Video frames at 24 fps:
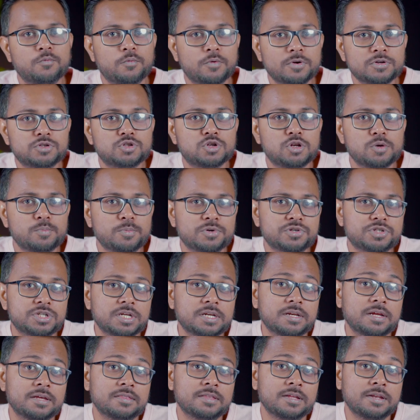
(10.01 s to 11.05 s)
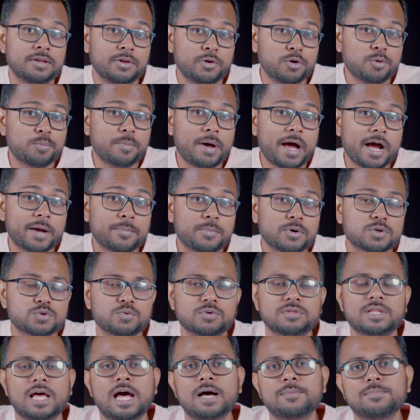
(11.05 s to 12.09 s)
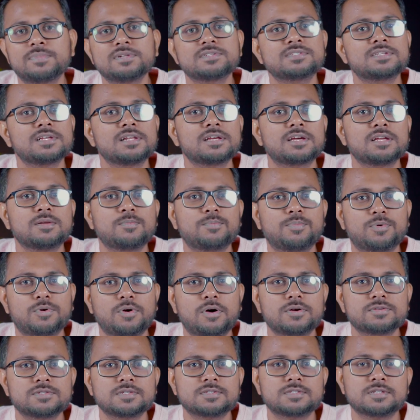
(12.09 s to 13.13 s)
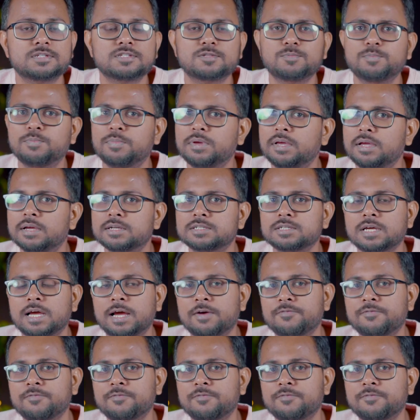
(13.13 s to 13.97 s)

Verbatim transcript: a virtual machine in the new MacBooks with Apple Silicon processors, be it